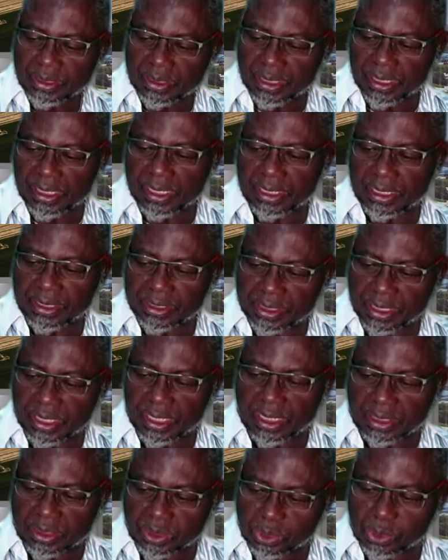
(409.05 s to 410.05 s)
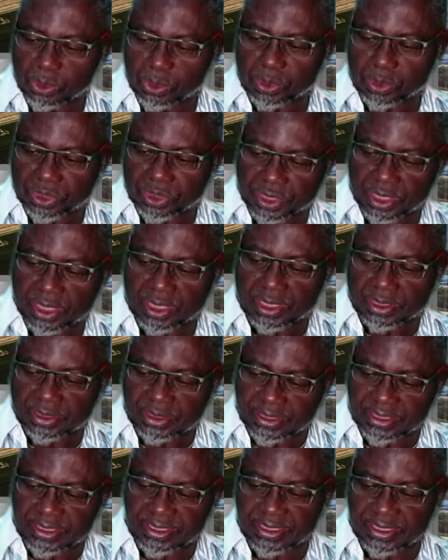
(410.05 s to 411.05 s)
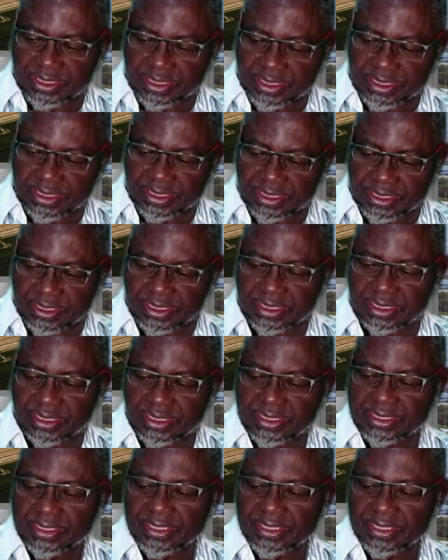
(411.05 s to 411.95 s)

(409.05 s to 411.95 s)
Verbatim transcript: Ayadusha Tishadi,